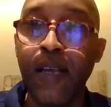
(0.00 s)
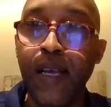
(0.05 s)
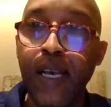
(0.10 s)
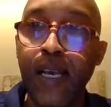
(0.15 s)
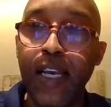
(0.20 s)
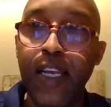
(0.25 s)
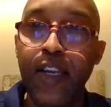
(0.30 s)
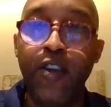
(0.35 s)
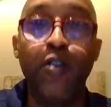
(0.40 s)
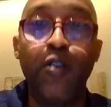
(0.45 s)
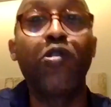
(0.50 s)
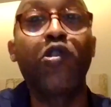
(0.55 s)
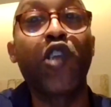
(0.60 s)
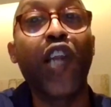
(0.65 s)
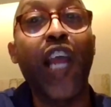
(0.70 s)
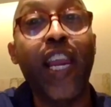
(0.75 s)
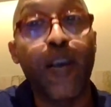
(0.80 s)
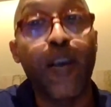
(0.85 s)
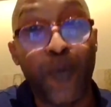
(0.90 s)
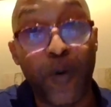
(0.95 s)
new
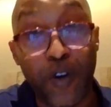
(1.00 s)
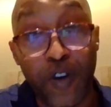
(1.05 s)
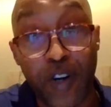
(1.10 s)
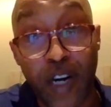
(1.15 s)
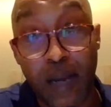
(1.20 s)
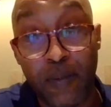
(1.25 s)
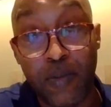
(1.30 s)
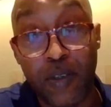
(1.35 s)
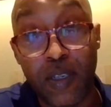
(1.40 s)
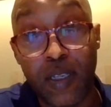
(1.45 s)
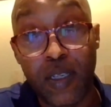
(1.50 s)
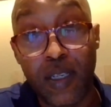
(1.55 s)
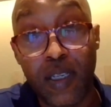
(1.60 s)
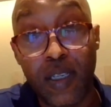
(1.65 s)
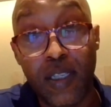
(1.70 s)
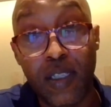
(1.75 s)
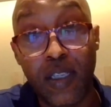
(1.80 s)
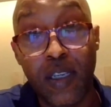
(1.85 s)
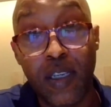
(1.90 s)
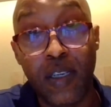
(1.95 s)
training programs.
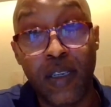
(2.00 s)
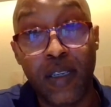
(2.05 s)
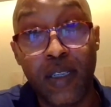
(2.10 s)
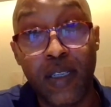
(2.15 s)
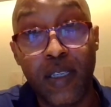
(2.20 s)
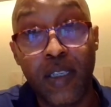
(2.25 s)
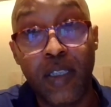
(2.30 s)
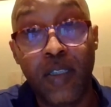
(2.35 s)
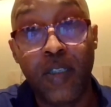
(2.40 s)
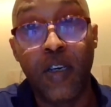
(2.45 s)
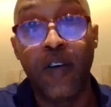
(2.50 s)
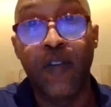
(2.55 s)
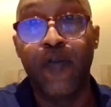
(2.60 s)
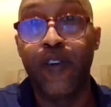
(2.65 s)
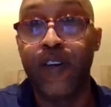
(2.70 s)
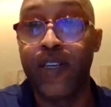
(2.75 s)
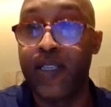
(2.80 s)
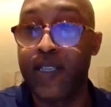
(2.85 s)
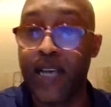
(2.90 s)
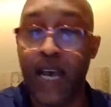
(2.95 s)
So
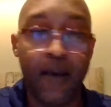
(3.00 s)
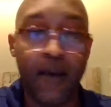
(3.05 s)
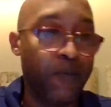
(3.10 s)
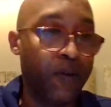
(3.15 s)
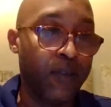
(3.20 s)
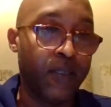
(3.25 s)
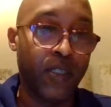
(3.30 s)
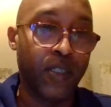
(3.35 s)
for example,